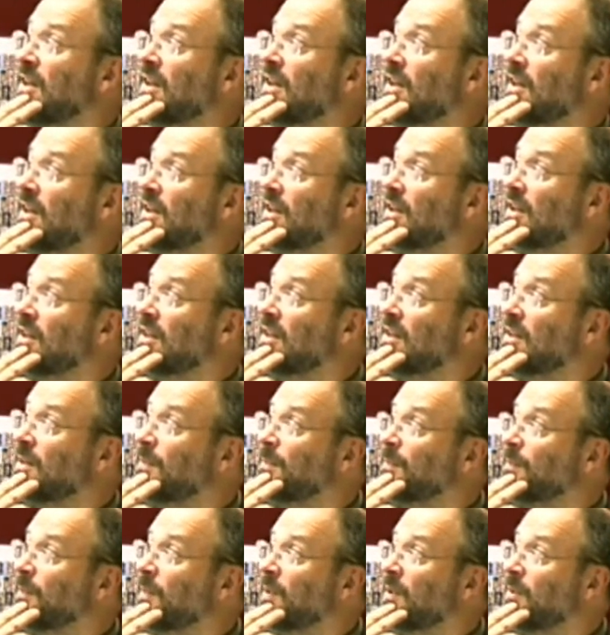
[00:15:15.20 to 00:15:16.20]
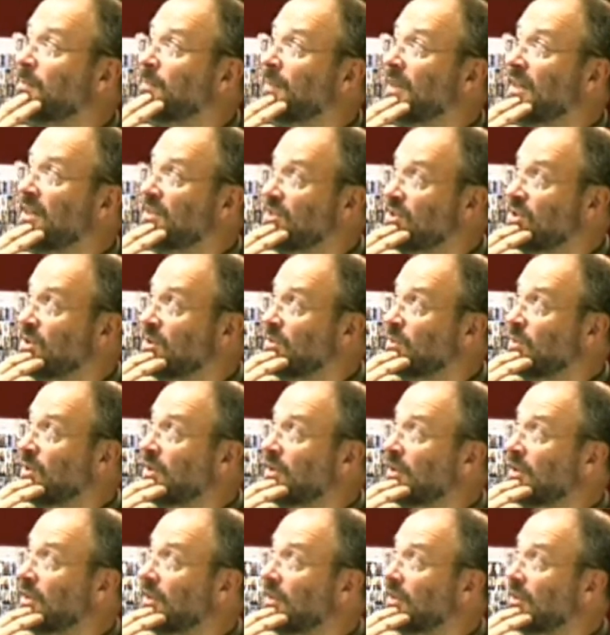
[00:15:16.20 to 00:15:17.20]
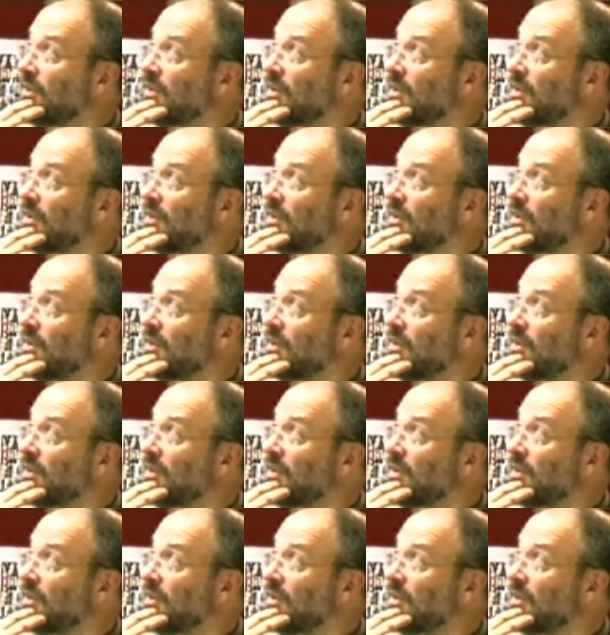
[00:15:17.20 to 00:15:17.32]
a major work